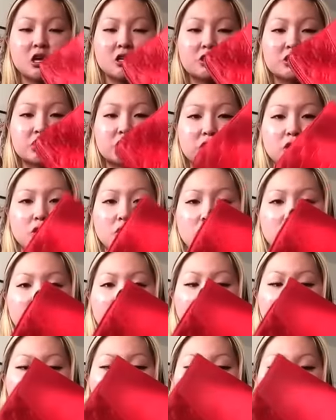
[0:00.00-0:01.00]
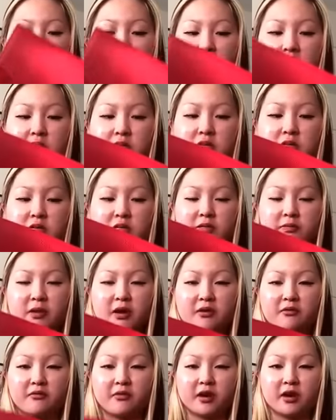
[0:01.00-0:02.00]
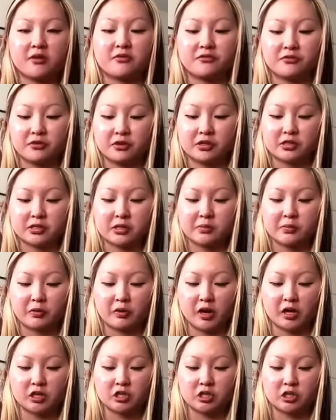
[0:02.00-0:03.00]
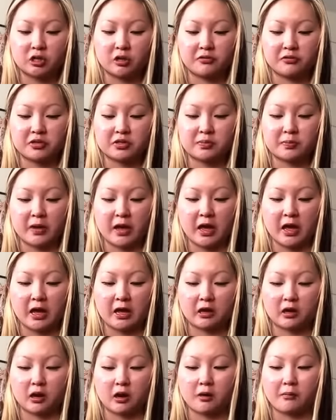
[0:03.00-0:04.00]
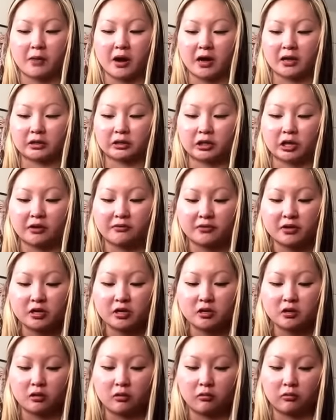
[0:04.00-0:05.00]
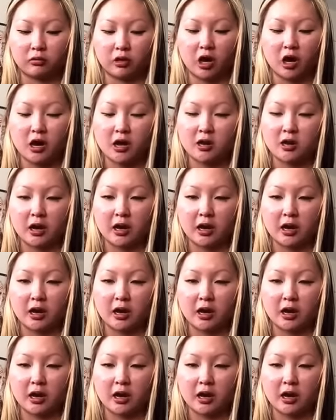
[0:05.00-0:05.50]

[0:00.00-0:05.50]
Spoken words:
So that is my very first impression on this bag. I love it a lot.